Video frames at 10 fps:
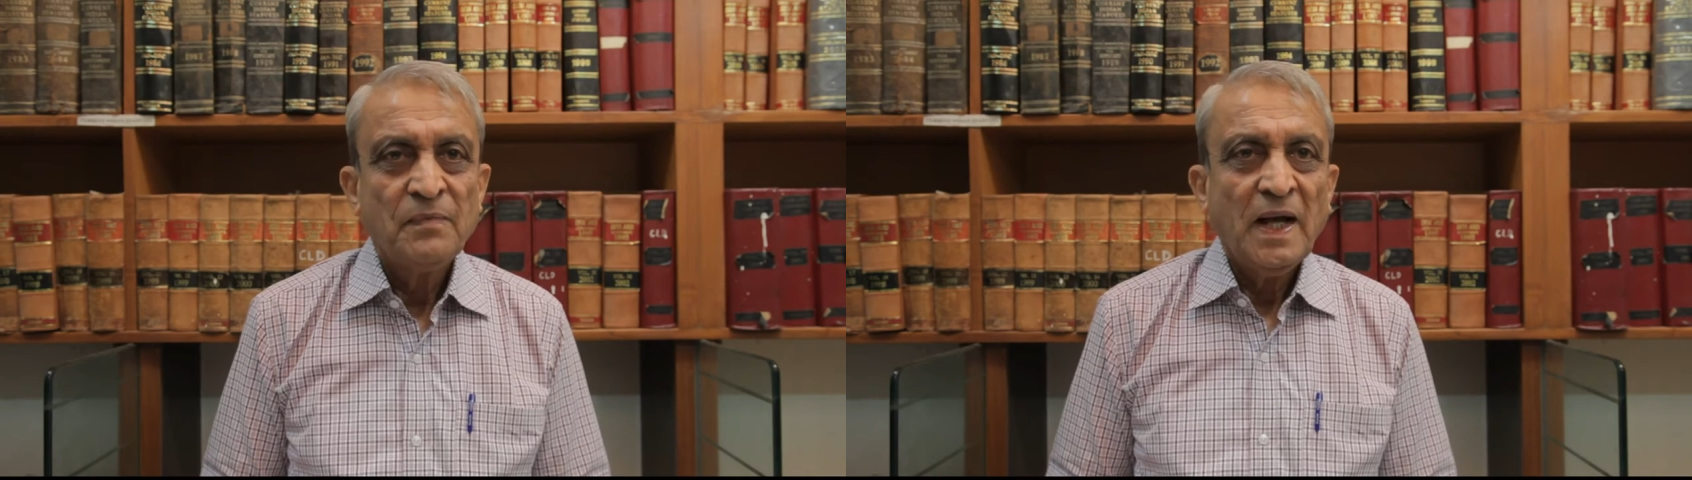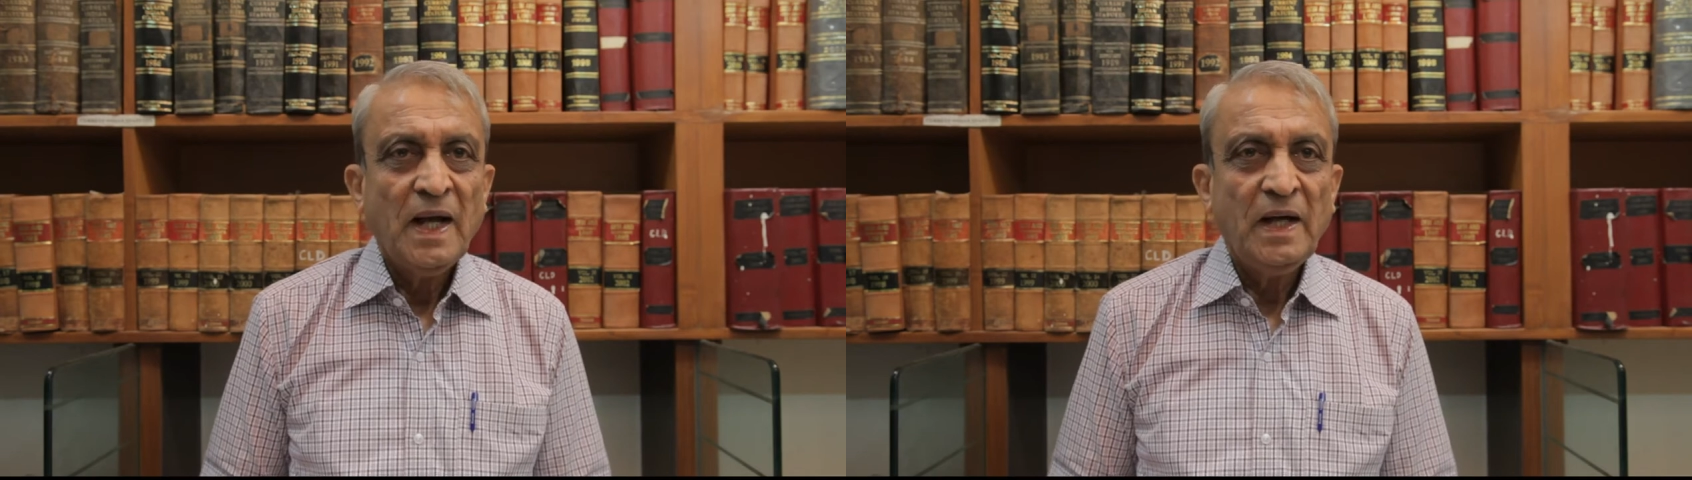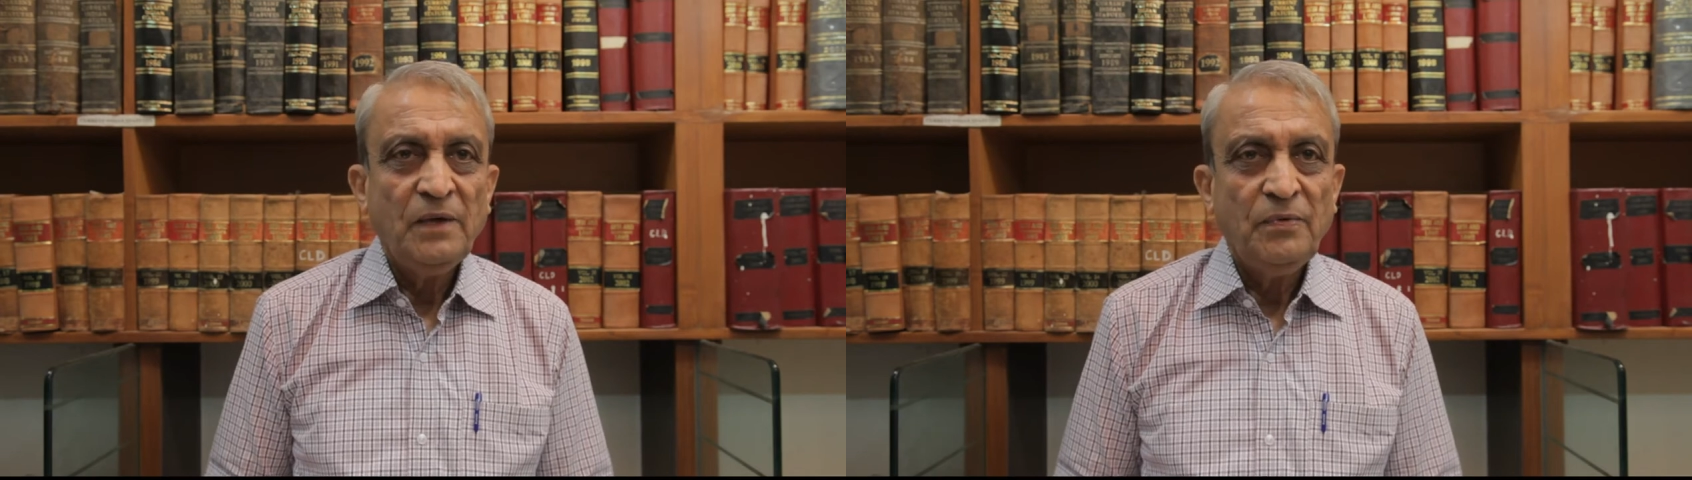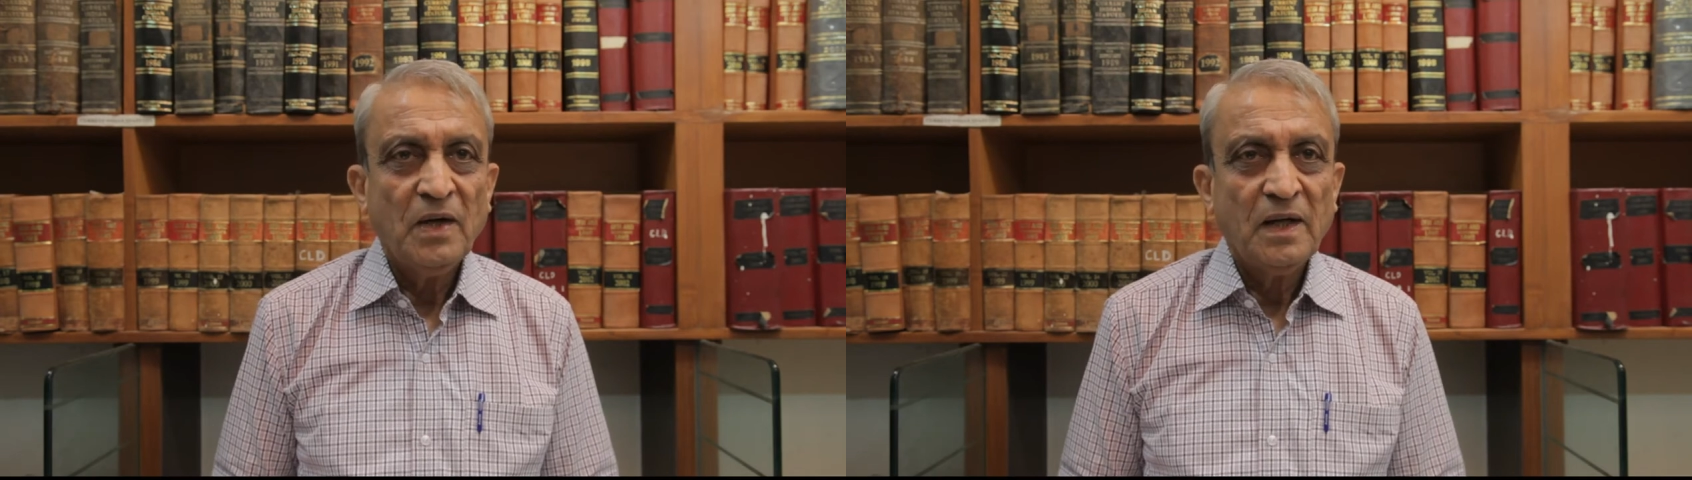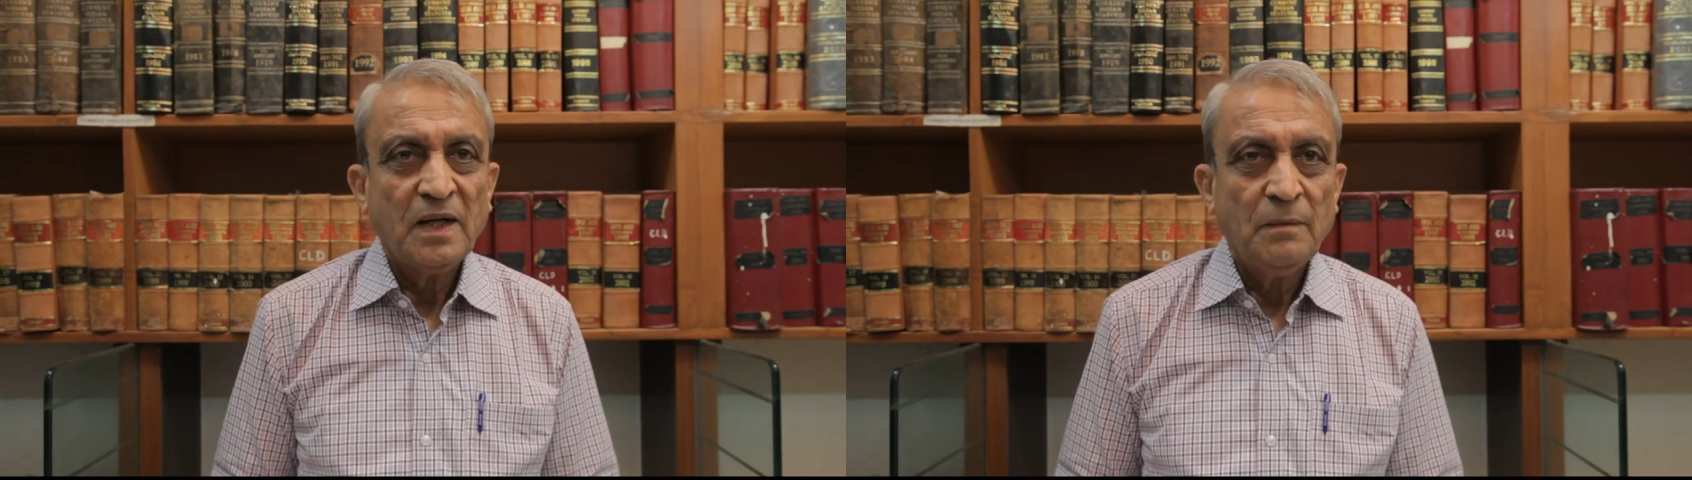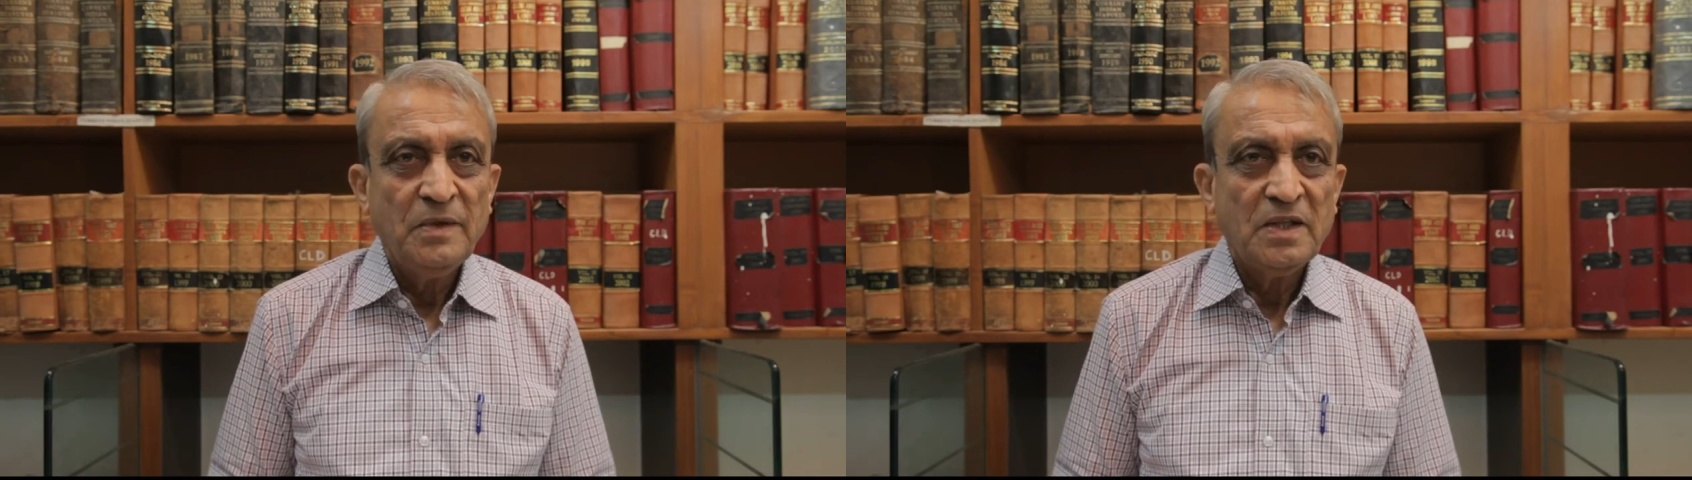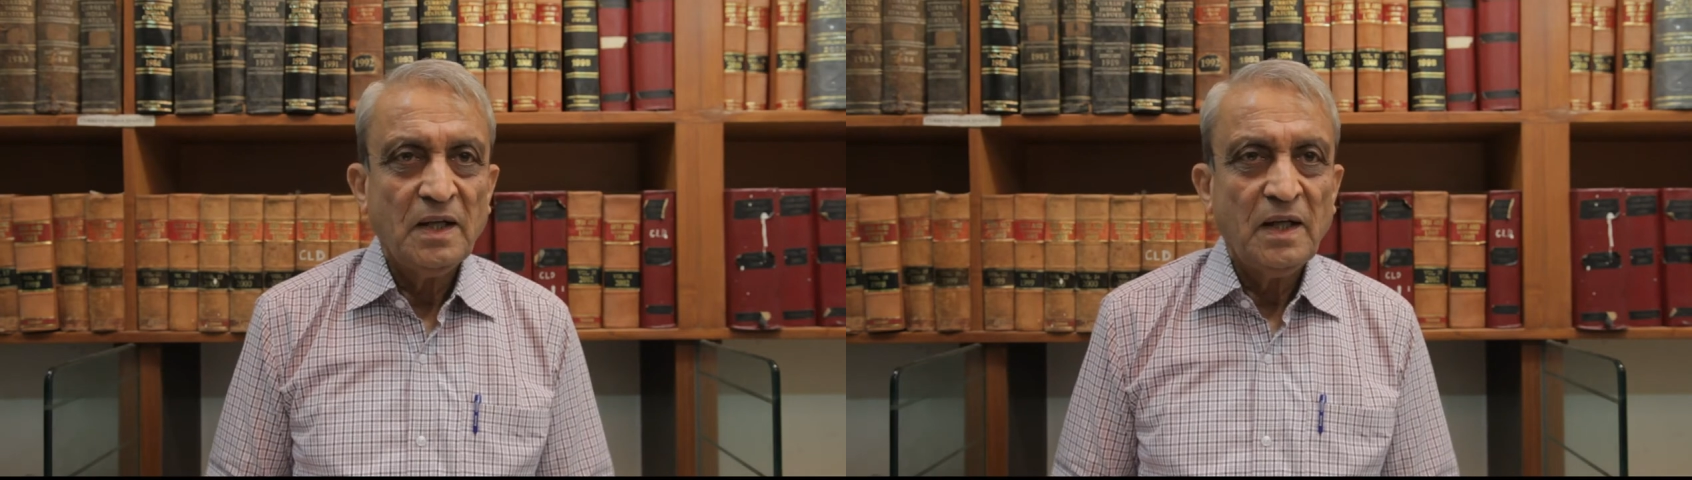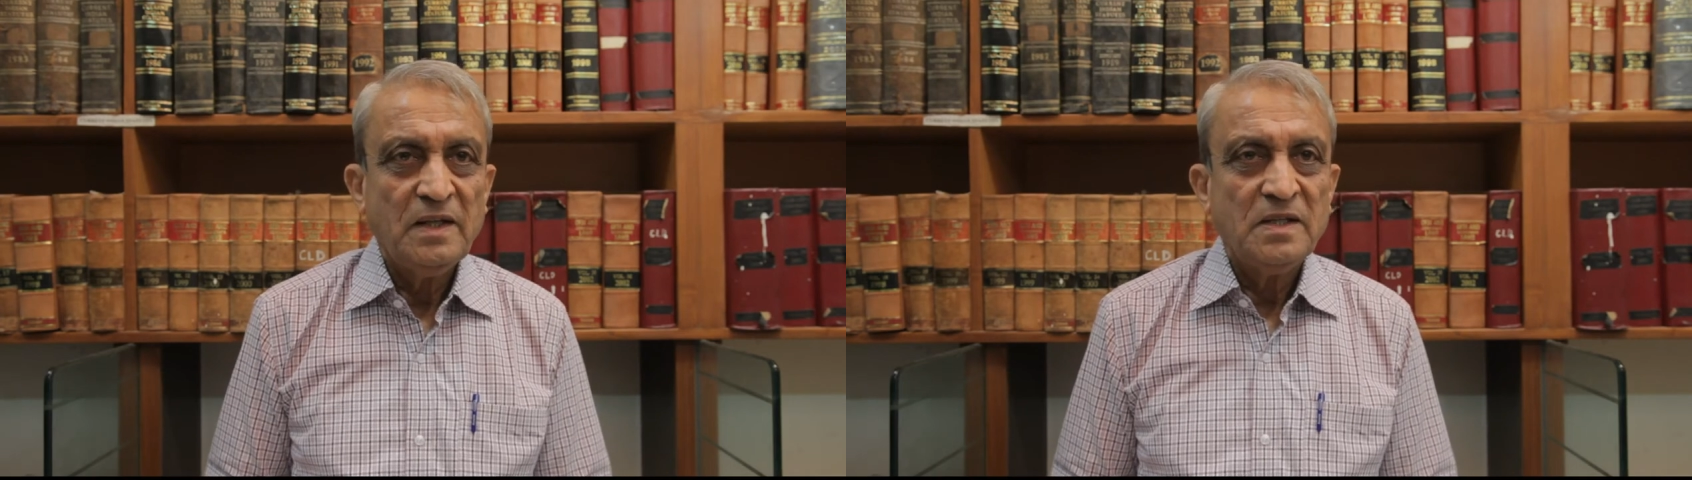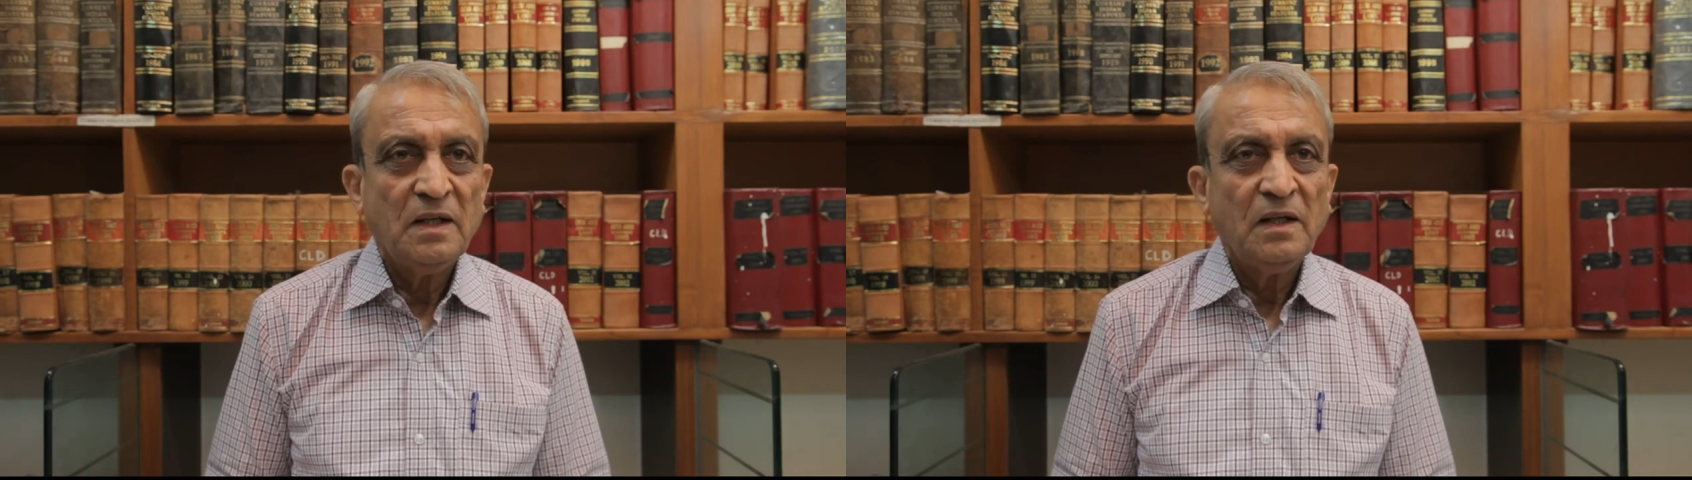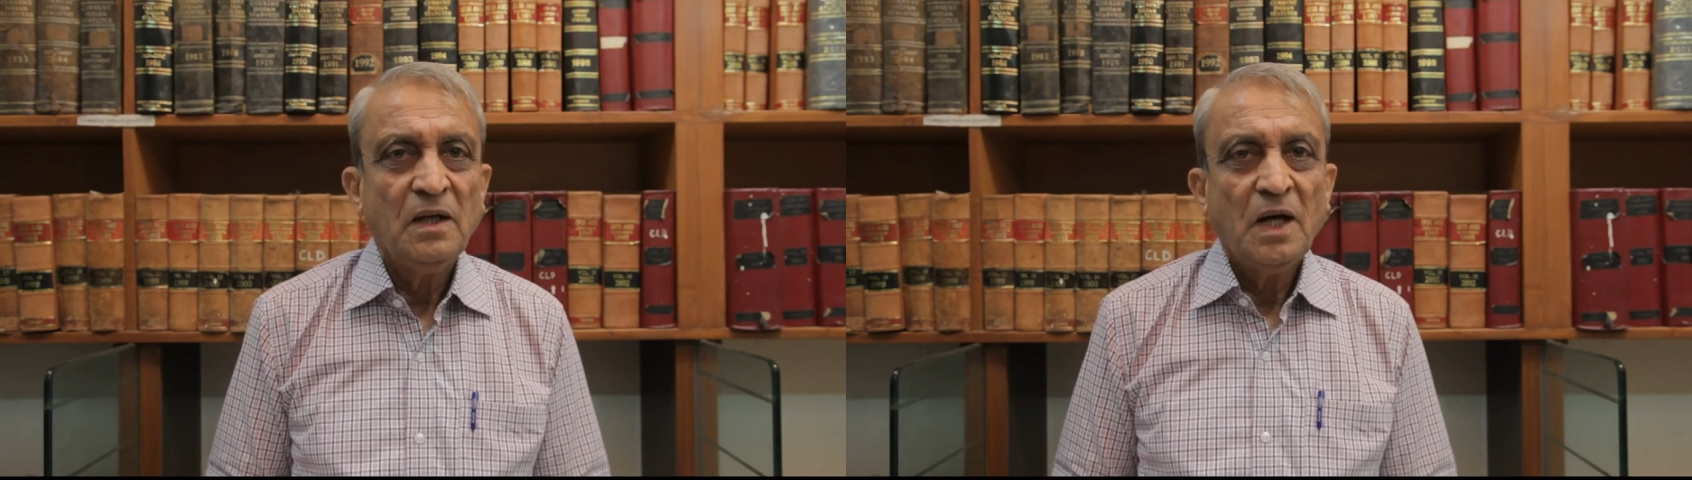And if you are a commission agent